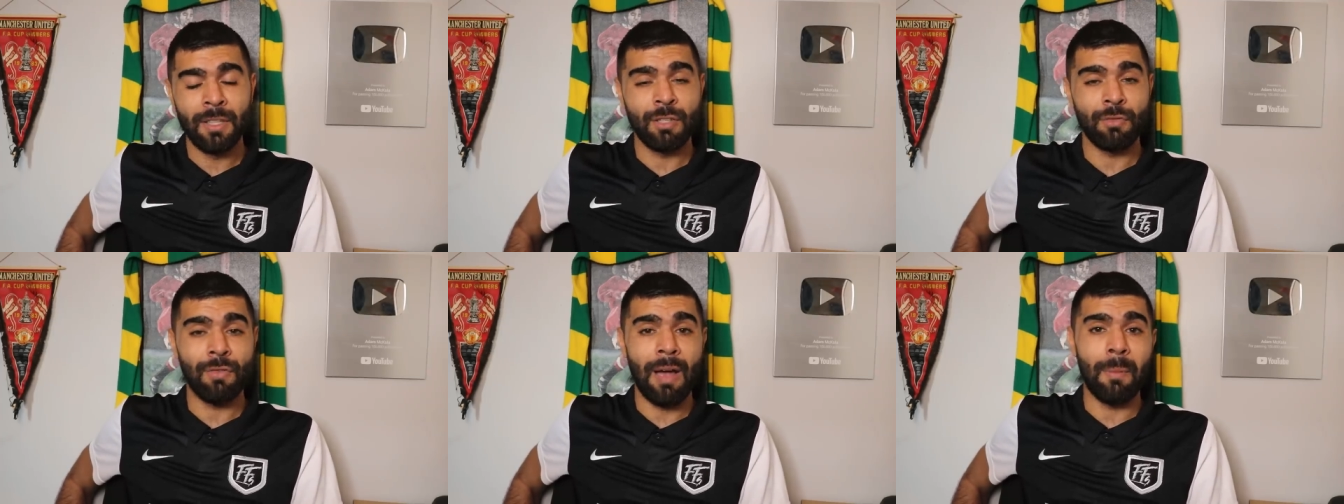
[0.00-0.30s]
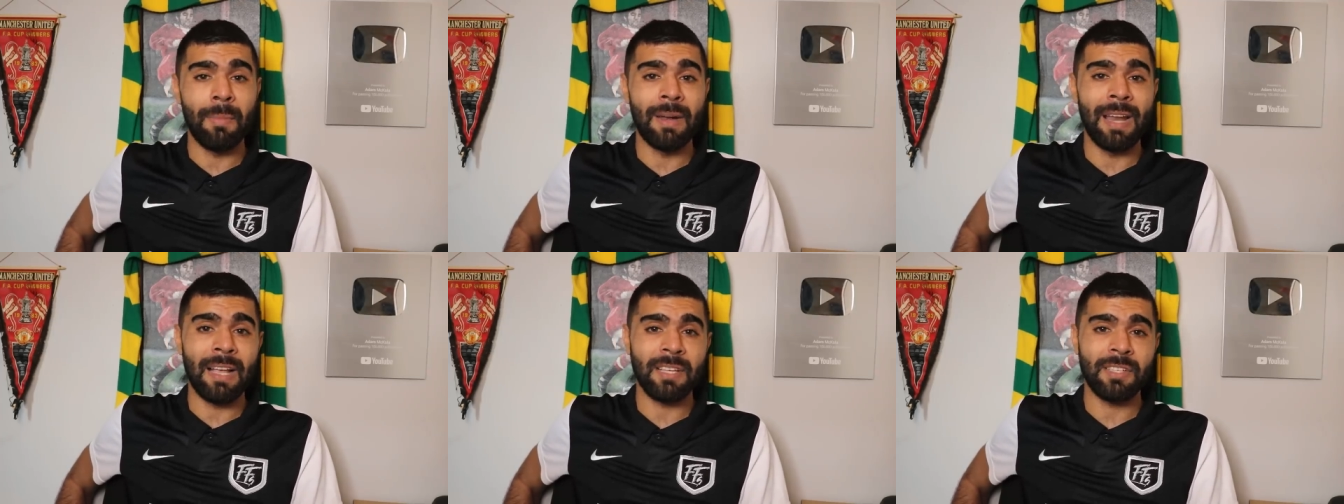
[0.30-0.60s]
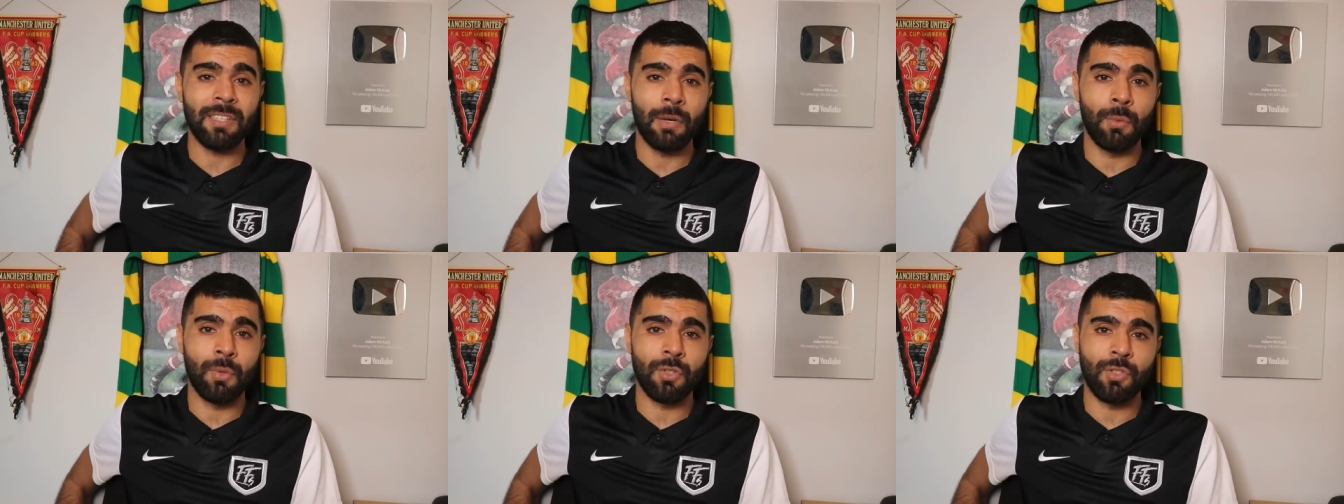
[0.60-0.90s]
Tyrell
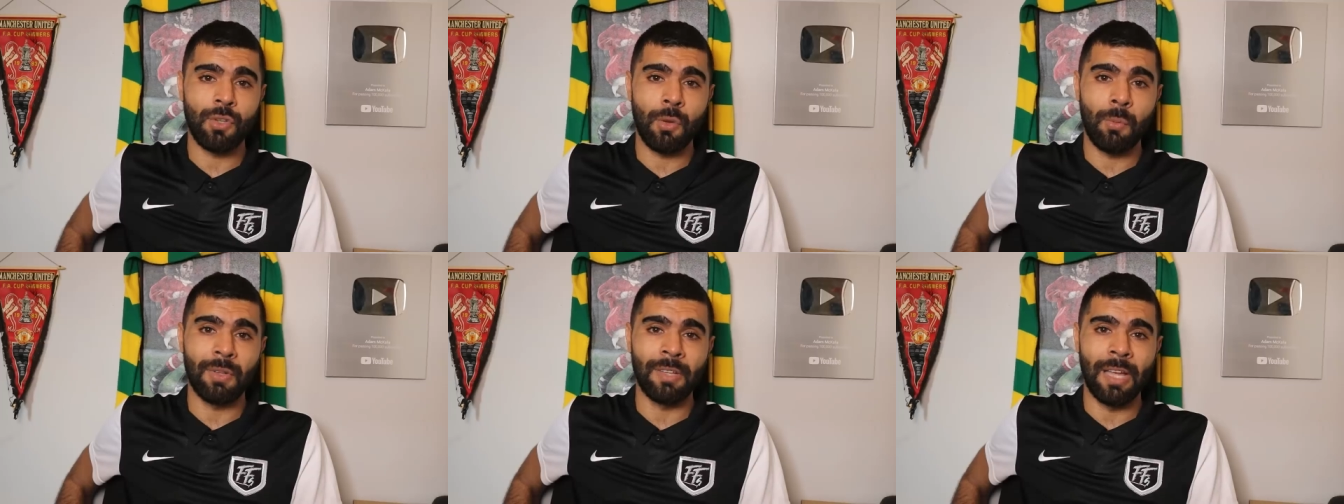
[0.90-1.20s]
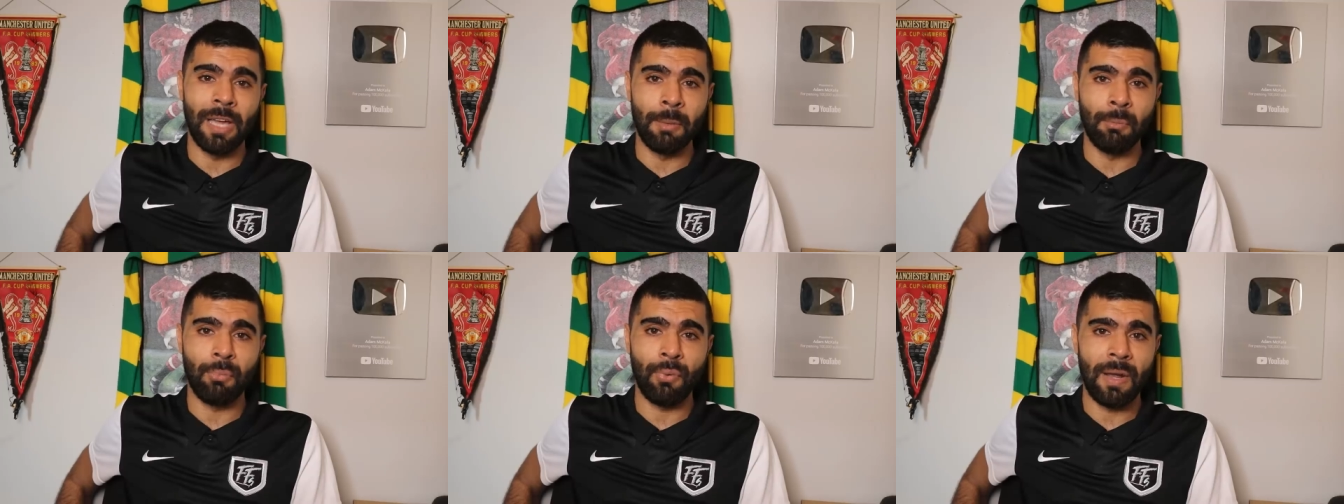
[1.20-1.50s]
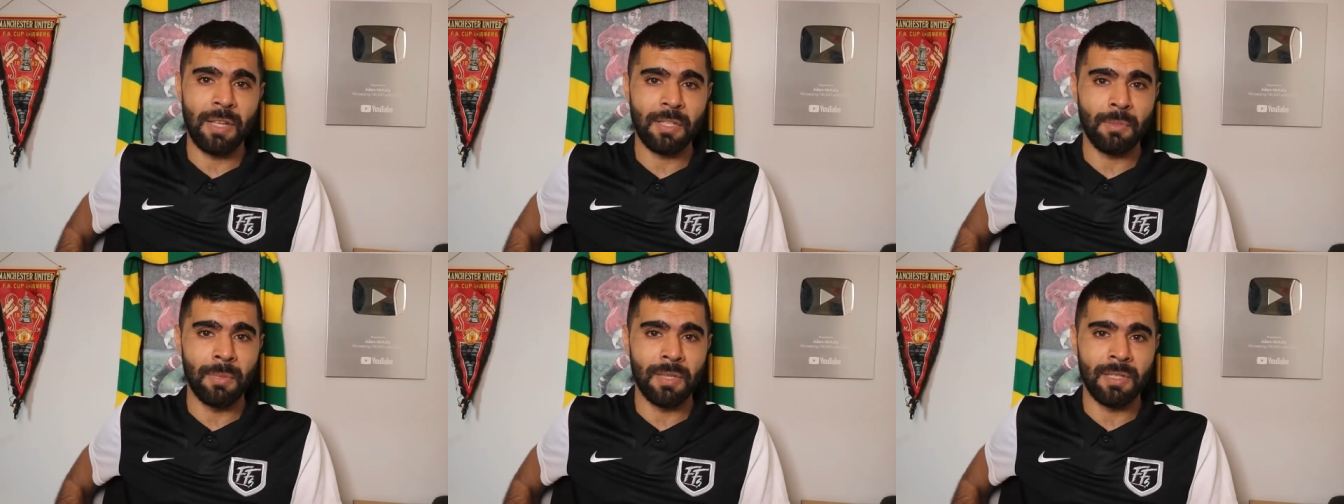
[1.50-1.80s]
Malacia was someone that
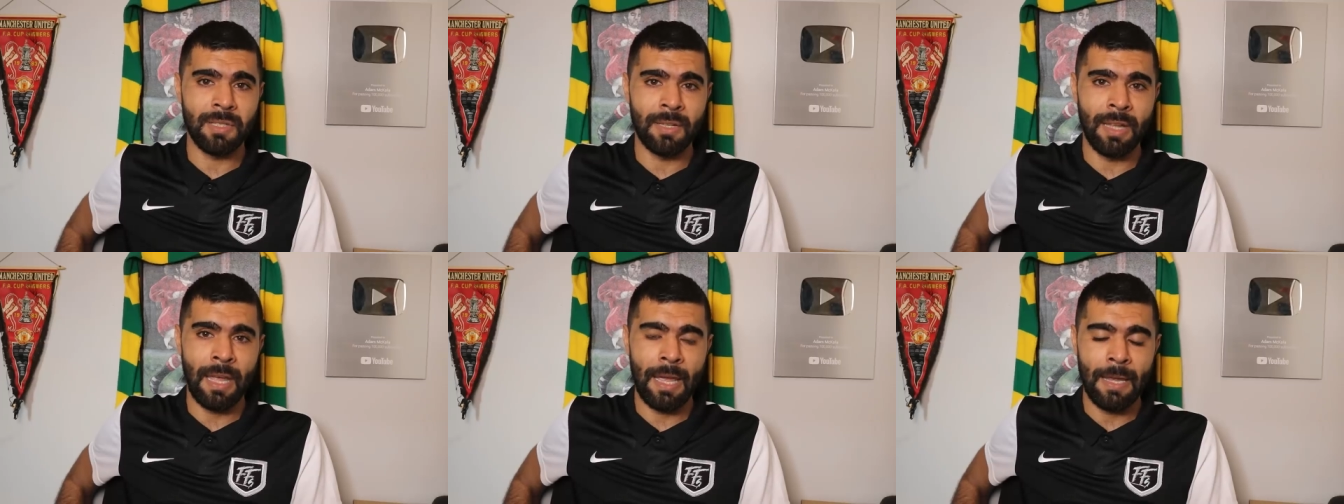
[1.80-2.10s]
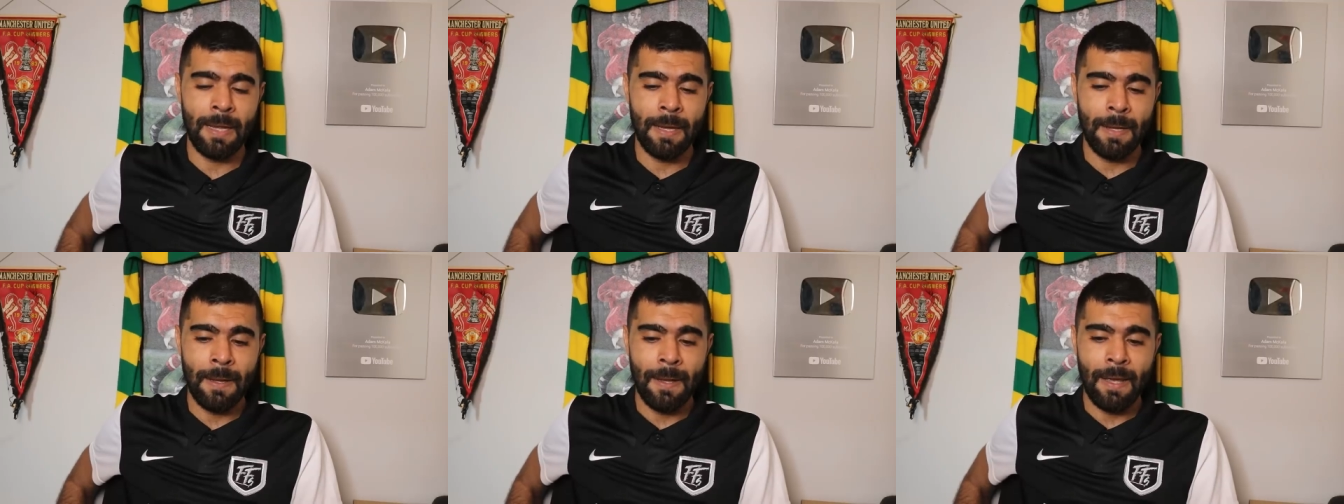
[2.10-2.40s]
impressed me today.